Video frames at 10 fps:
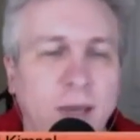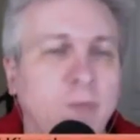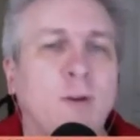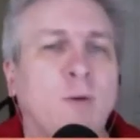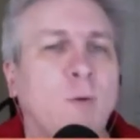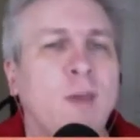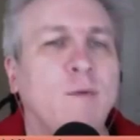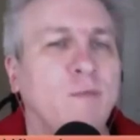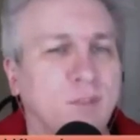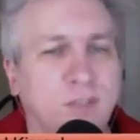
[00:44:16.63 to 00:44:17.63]
I don't know why you
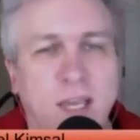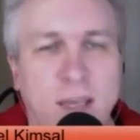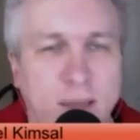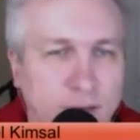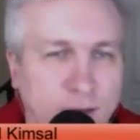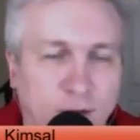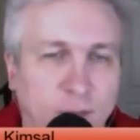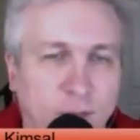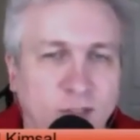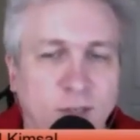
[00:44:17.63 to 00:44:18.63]
even say you're going
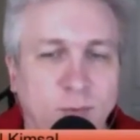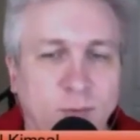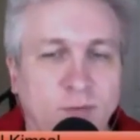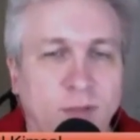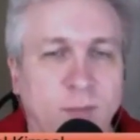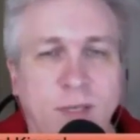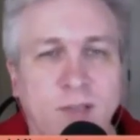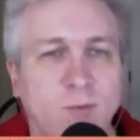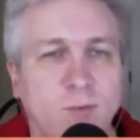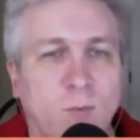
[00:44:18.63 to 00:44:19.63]
to mention that briefly,
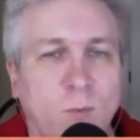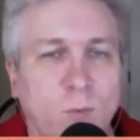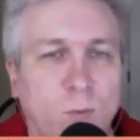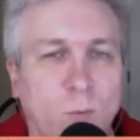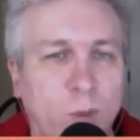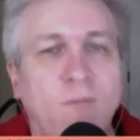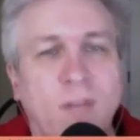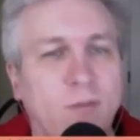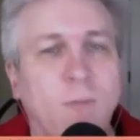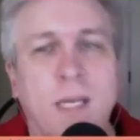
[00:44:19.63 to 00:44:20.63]
because we've
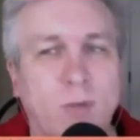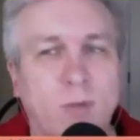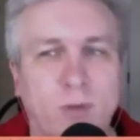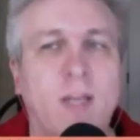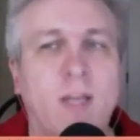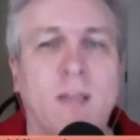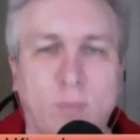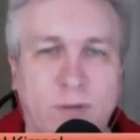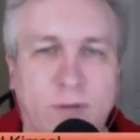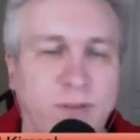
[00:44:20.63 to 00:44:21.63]
never been able to do anything
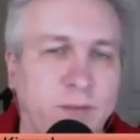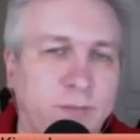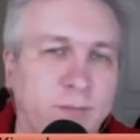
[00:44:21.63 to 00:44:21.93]
briefly.